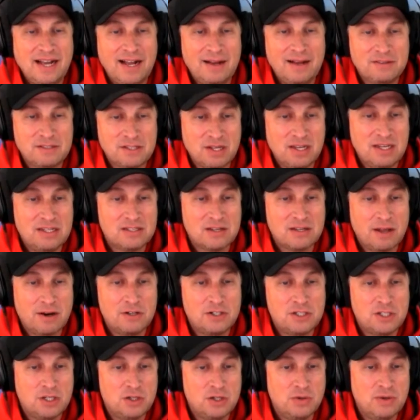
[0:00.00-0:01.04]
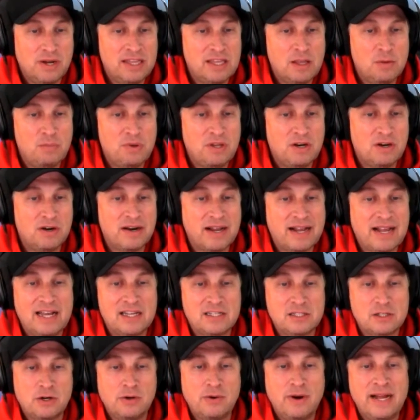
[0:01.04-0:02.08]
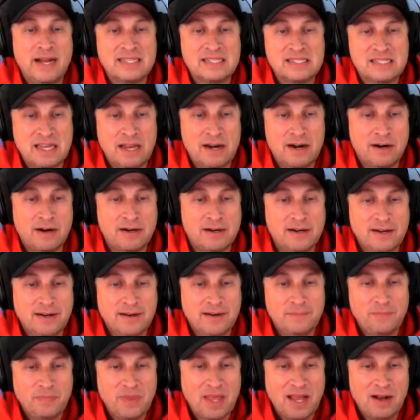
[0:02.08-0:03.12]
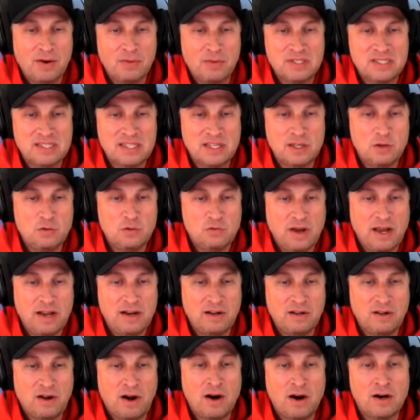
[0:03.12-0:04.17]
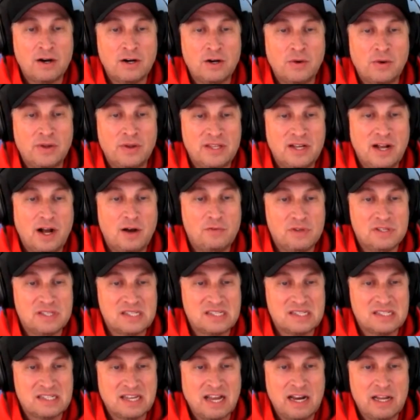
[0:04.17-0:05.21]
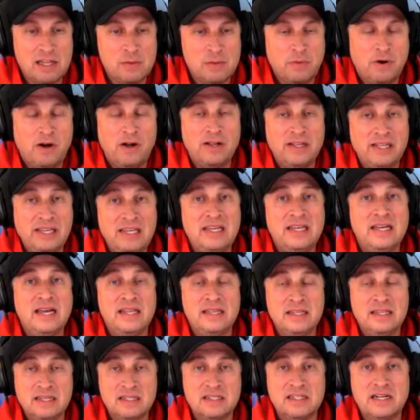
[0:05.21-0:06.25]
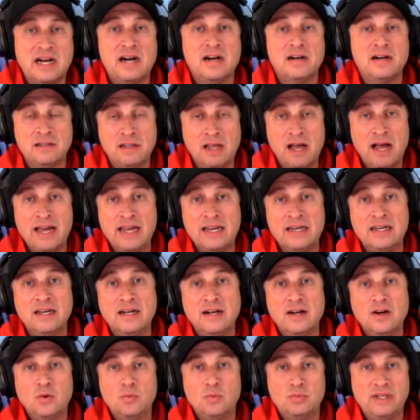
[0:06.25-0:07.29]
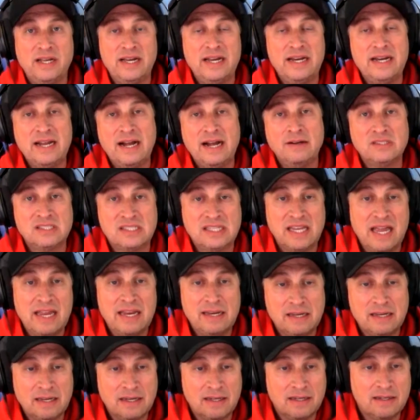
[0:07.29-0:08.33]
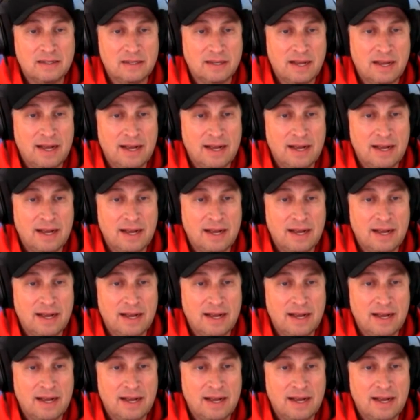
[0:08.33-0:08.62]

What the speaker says: So he's honored too. And then Peter Nicastro at center was the final Argo on the offensive side of the ball. He and the entire line played outstanding